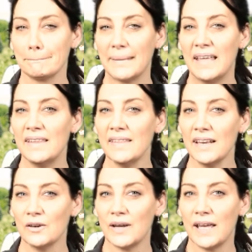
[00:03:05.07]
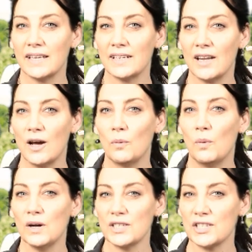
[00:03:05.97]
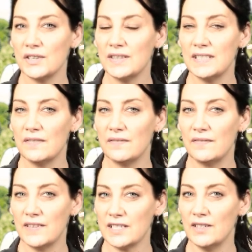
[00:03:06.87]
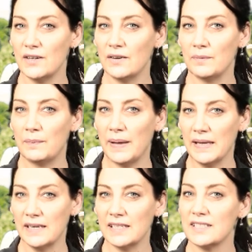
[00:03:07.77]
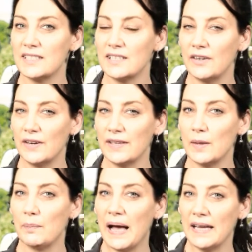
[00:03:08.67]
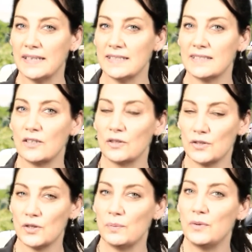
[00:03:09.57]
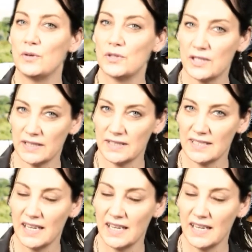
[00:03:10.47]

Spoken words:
And then they look at, what should the division be considering the parties' contributions?